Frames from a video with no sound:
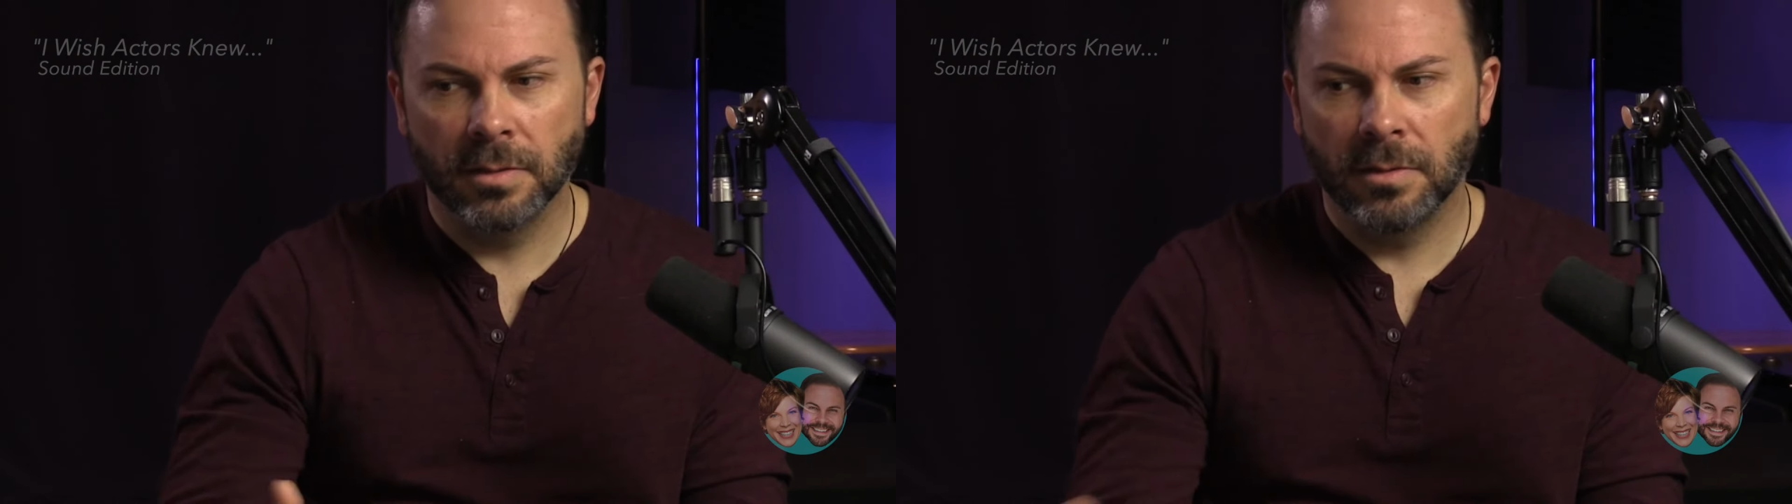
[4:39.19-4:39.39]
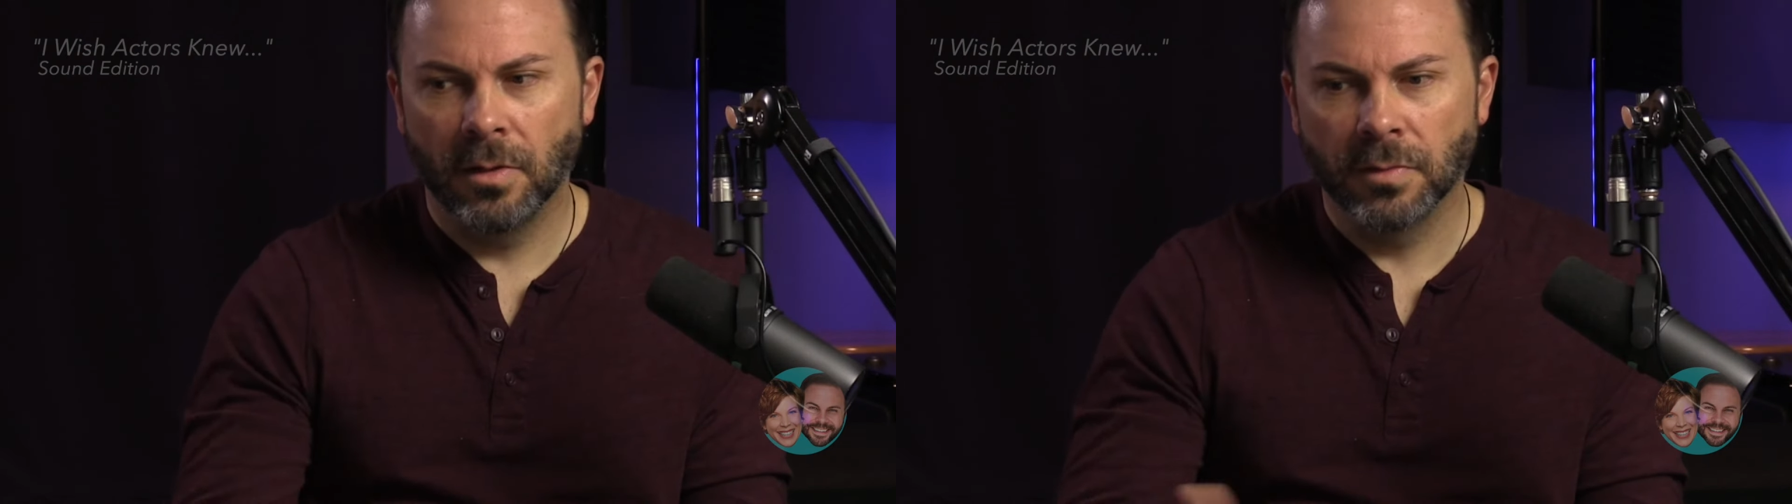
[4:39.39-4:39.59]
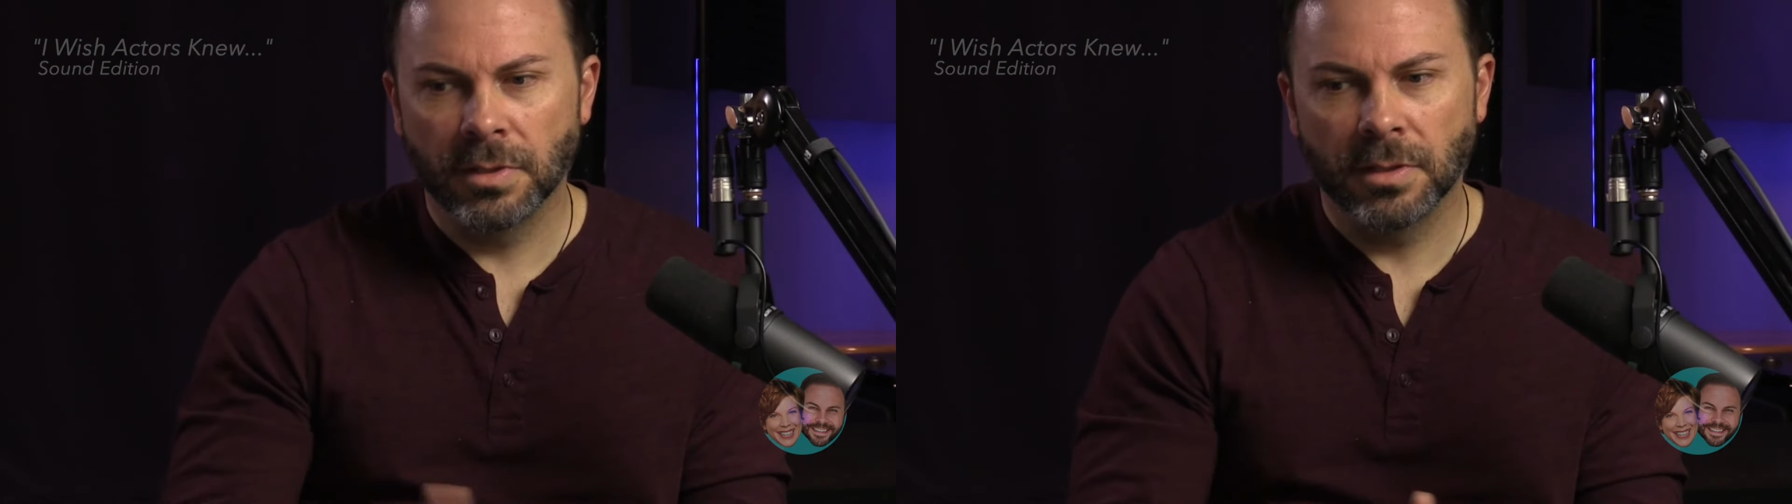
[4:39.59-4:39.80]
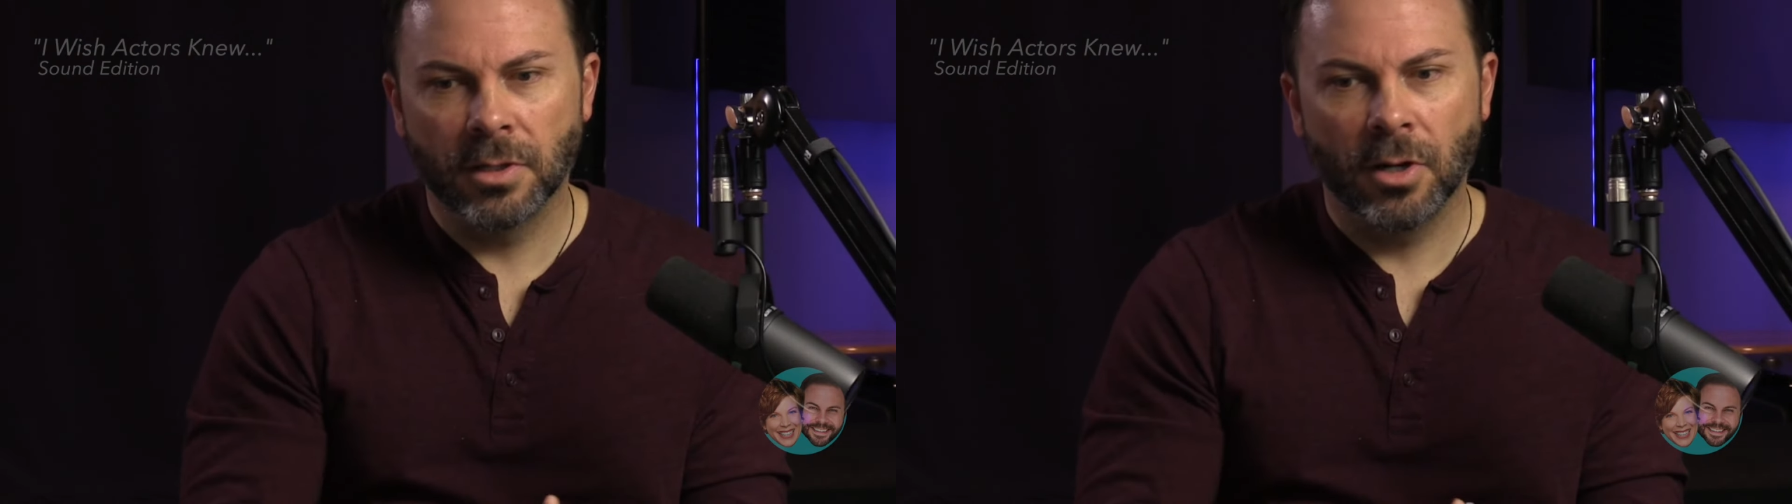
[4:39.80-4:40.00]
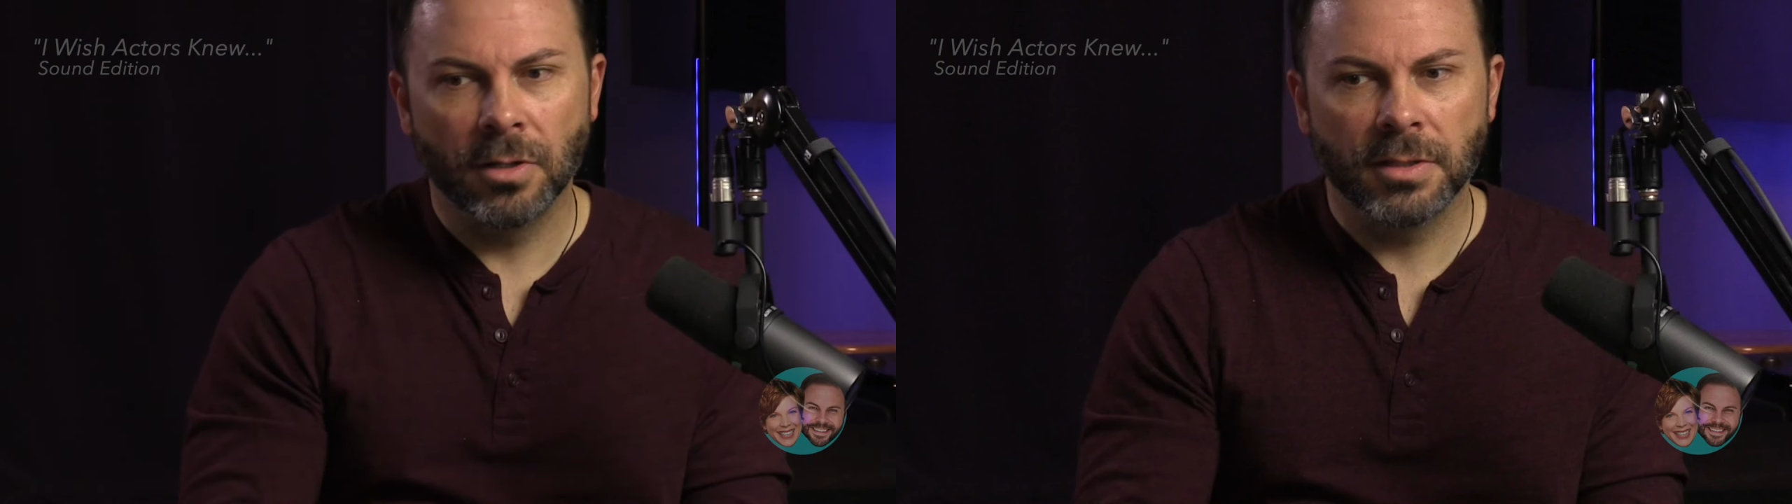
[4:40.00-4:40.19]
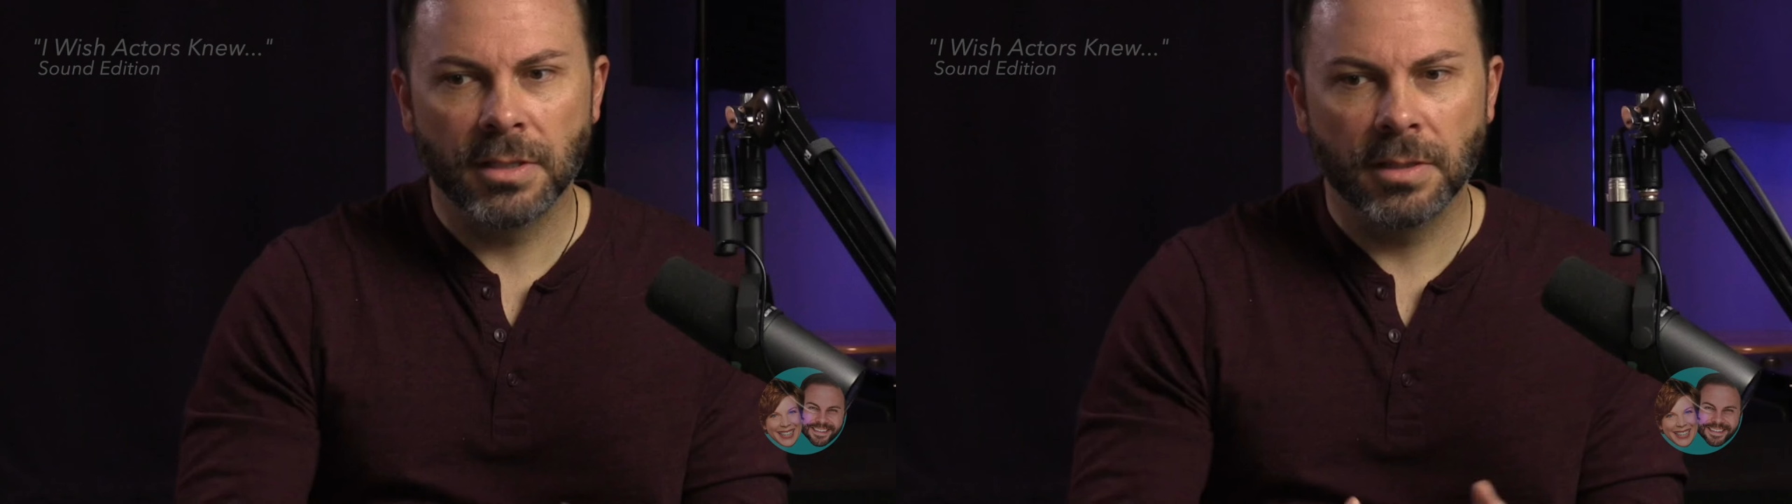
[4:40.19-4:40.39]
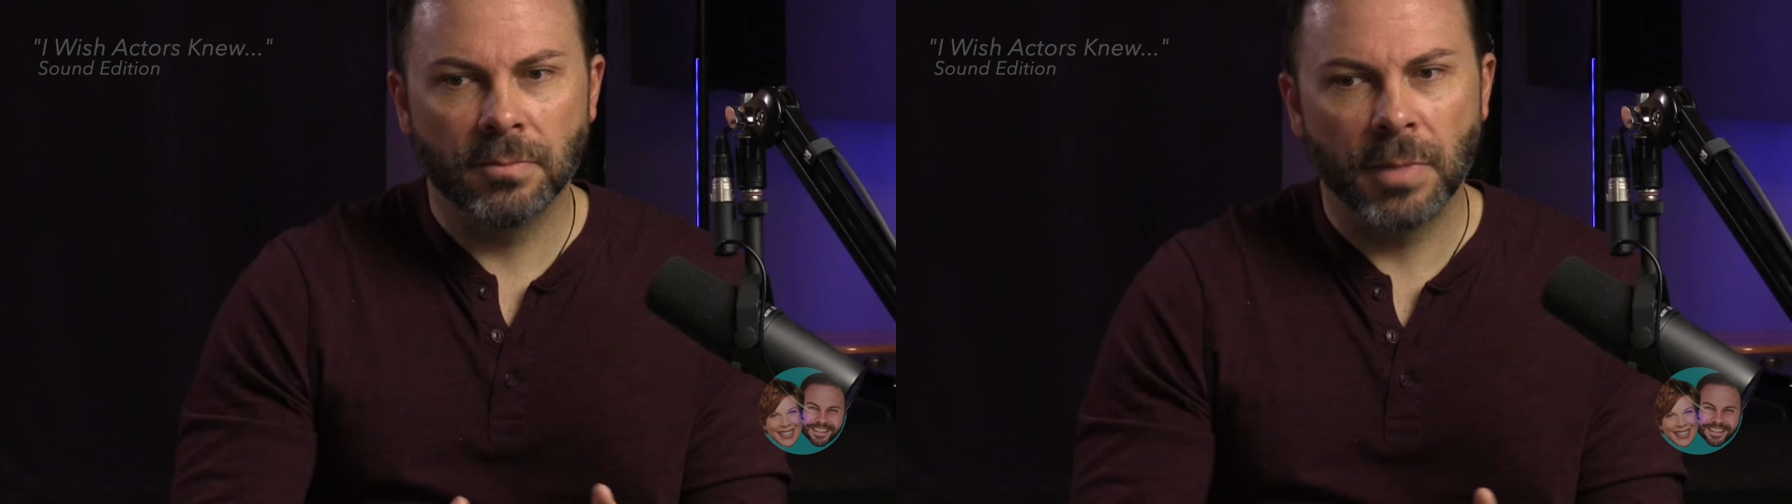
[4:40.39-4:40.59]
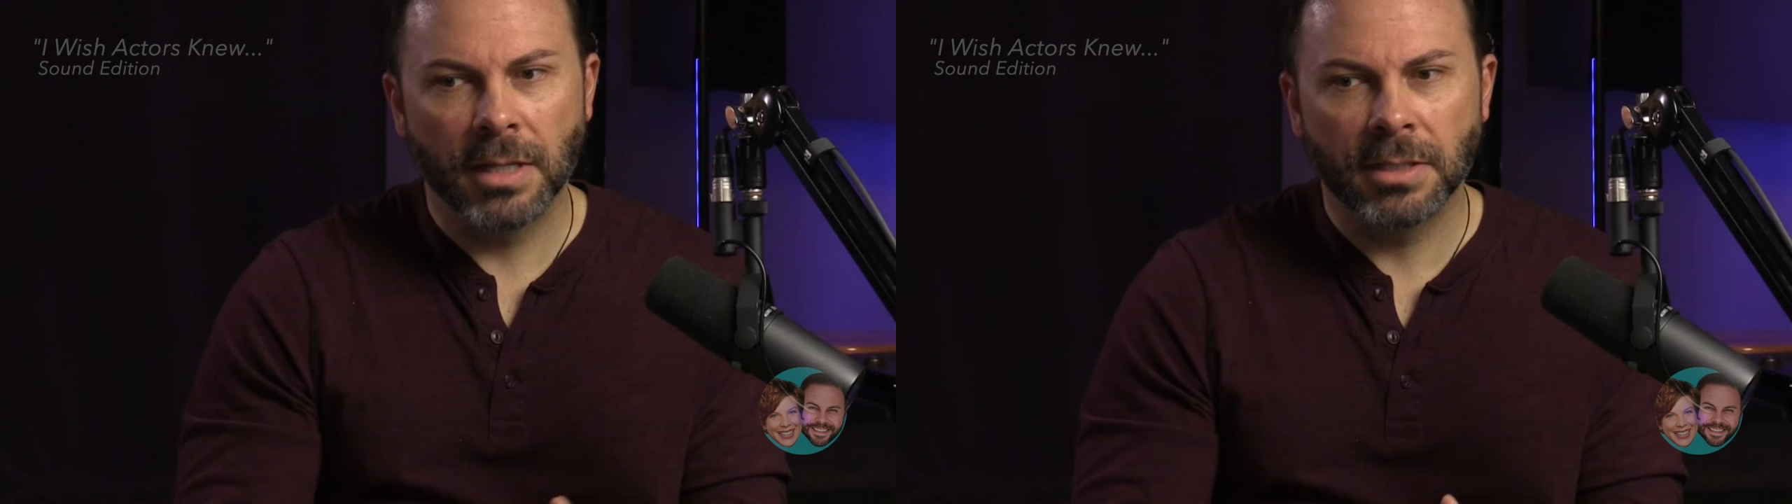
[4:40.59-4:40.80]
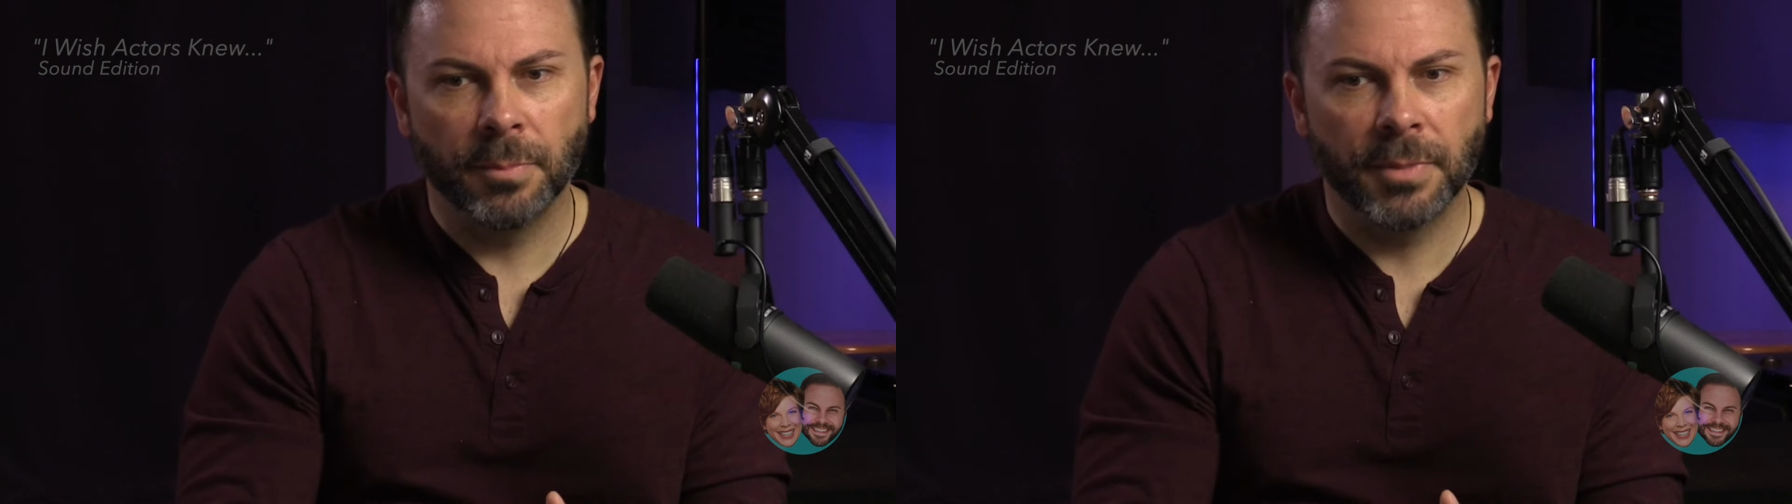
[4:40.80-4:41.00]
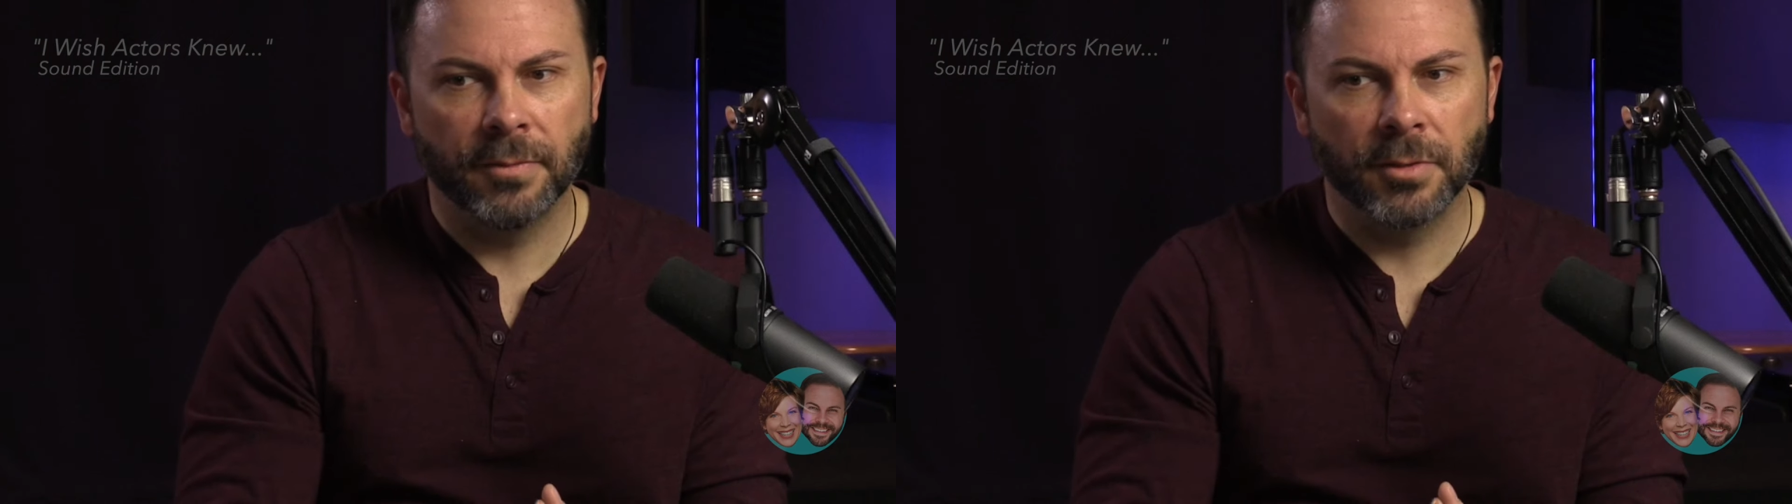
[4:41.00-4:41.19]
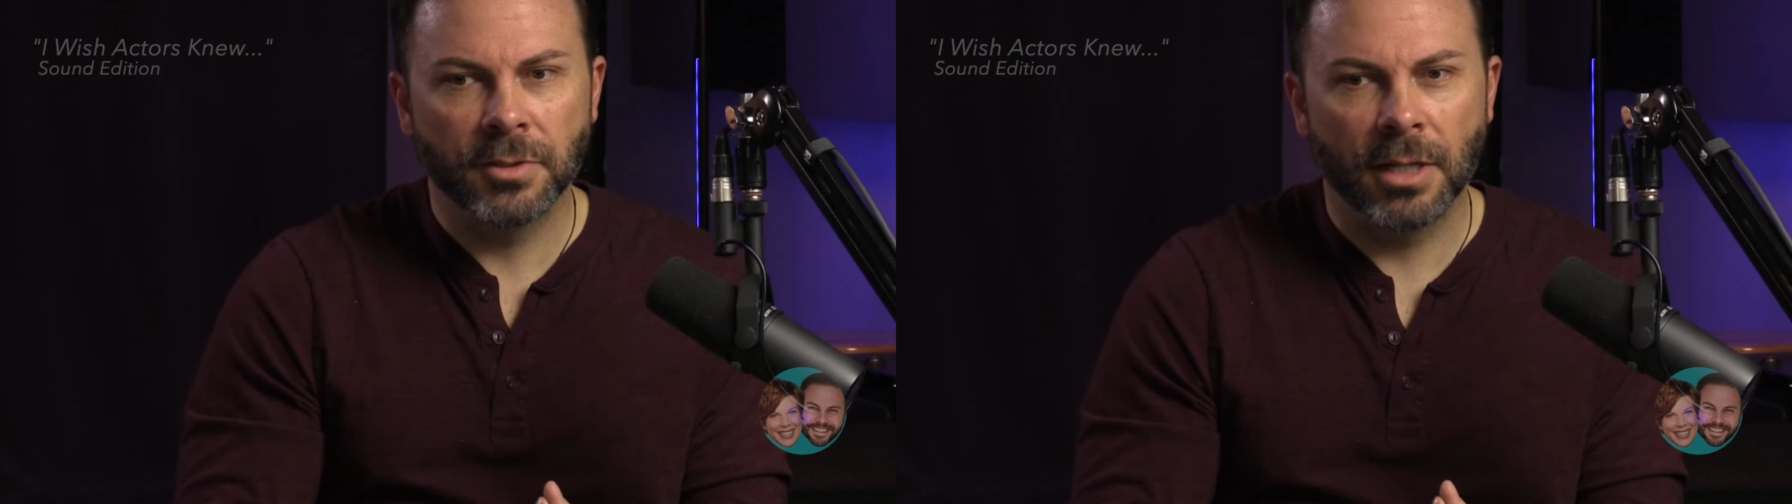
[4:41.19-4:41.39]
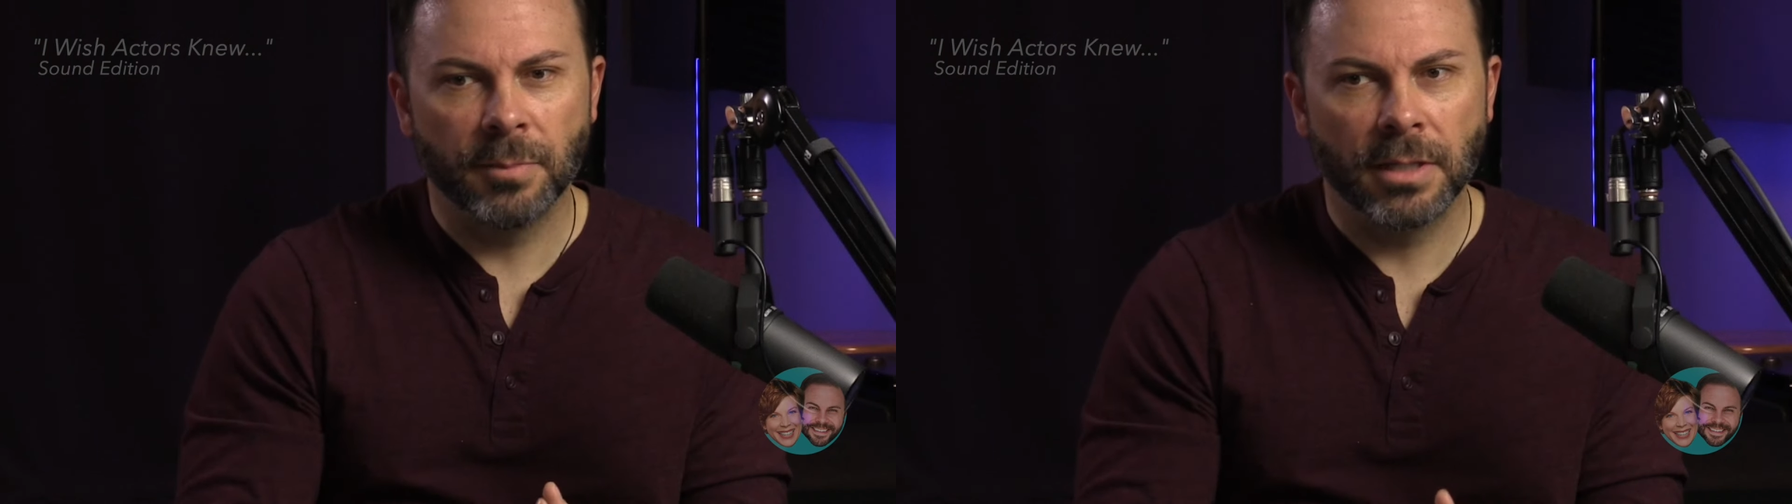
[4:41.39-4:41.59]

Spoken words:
over to the cart to get mic'd up that first time,